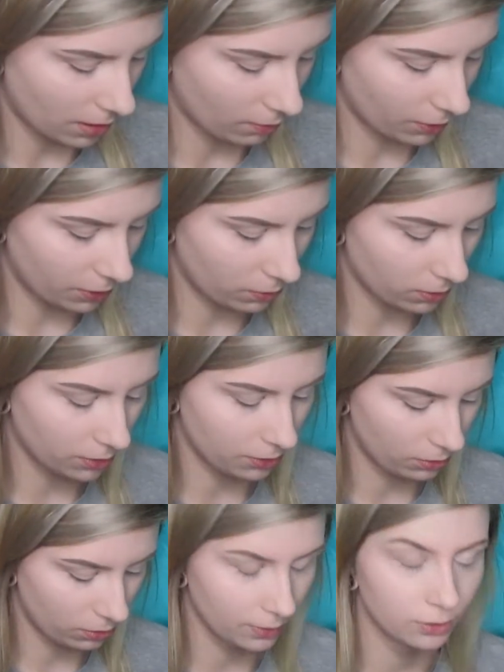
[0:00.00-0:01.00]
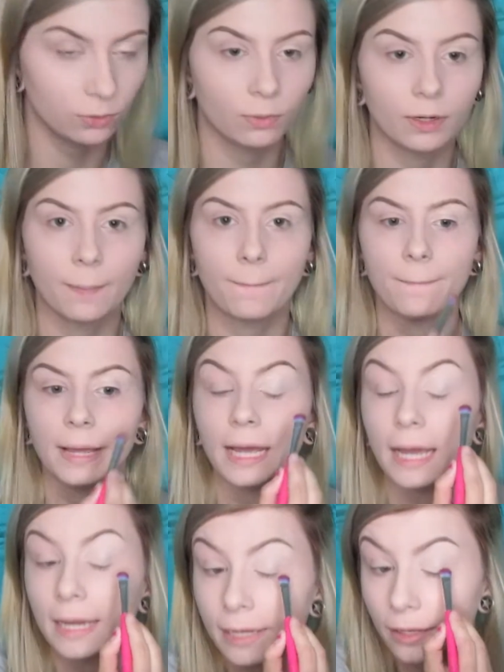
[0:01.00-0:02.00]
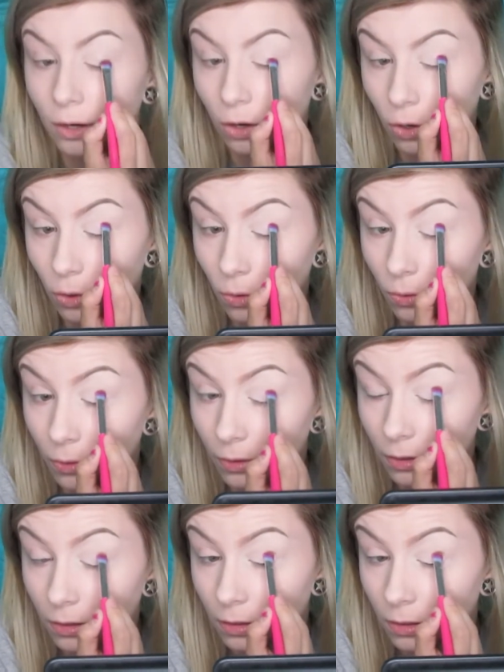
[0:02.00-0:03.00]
And what you want to do is you want to pack it on